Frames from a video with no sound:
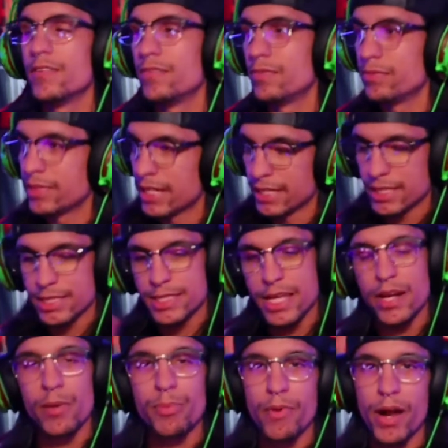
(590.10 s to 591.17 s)
Get the
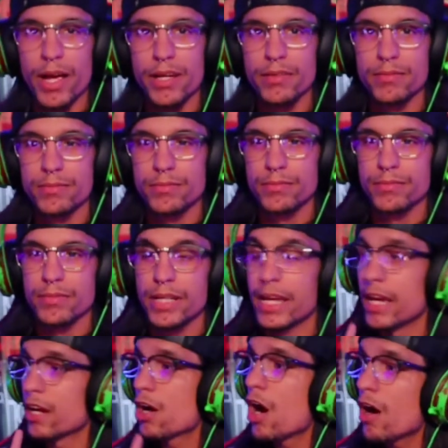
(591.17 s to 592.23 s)
setup right,
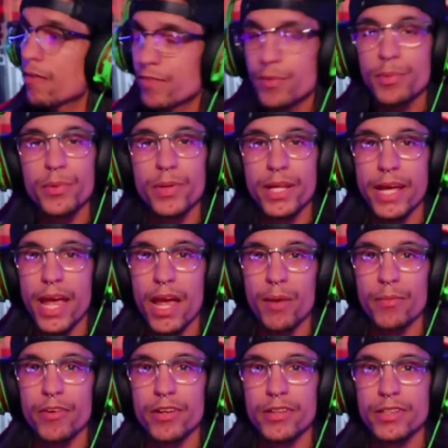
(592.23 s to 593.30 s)
get comfortable with the
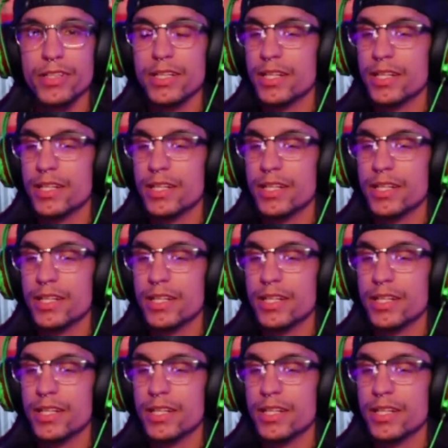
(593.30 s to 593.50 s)
camera,